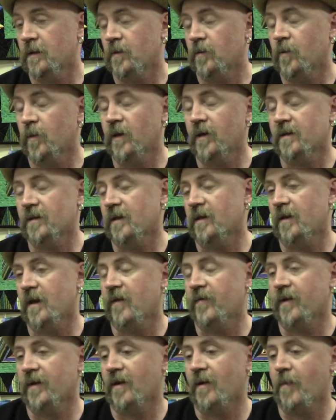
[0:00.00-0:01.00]
where's the
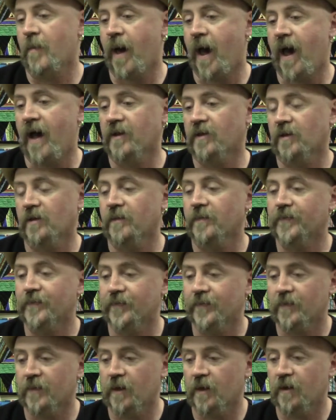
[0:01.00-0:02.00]
love and compassion
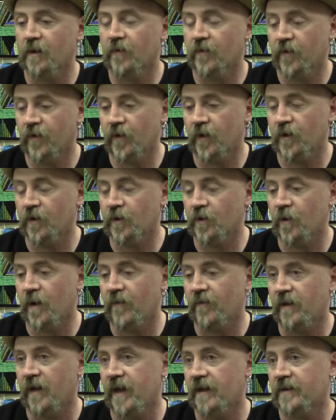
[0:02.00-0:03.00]
for those who
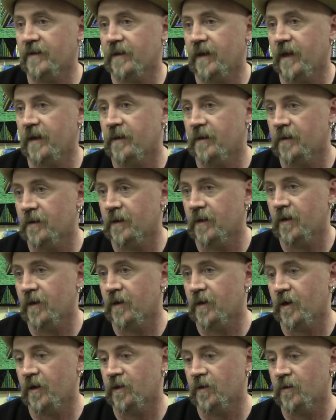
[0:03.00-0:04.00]
have less than in our
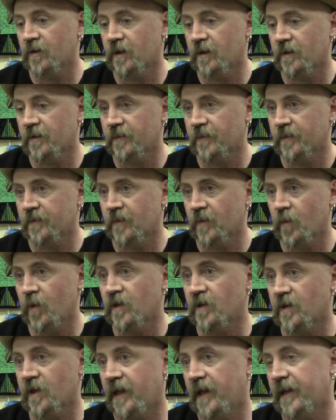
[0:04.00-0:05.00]
country?
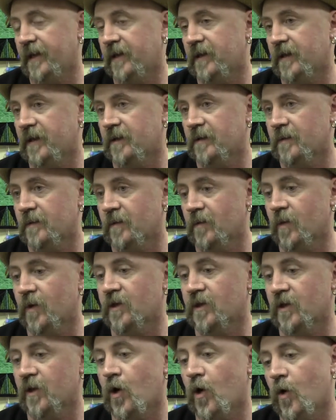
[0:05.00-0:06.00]
Where's the healing?
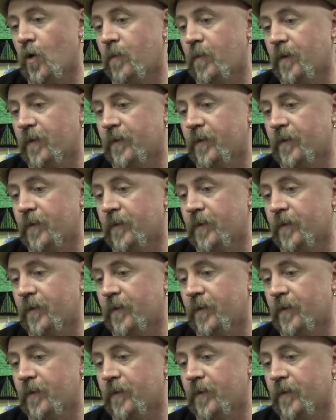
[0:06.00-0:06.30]
Where's the hope?